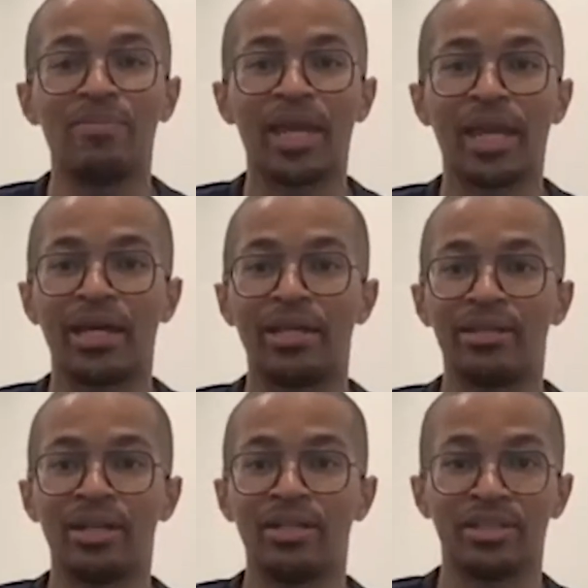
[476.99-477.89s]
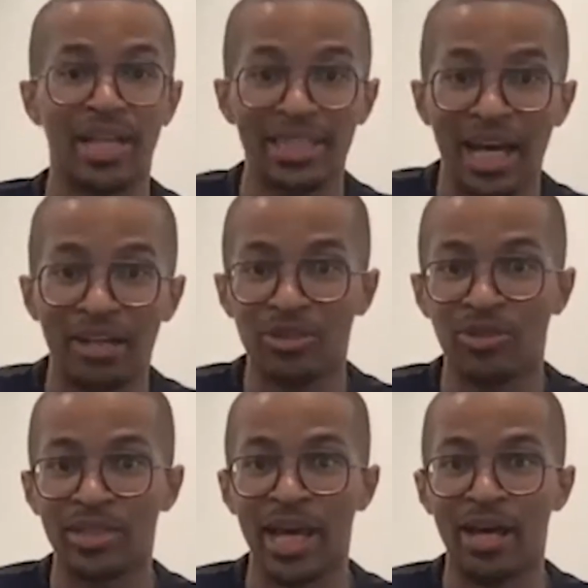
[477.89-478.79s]
and the death count's
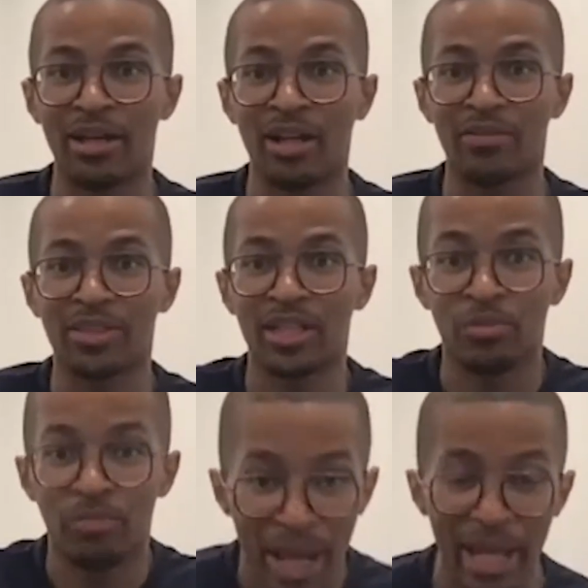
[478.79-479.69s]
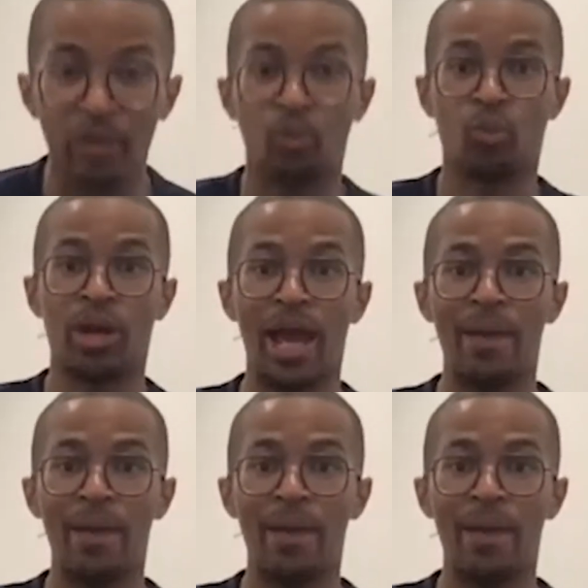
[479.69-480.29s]
going down. And all of a sudden, man, what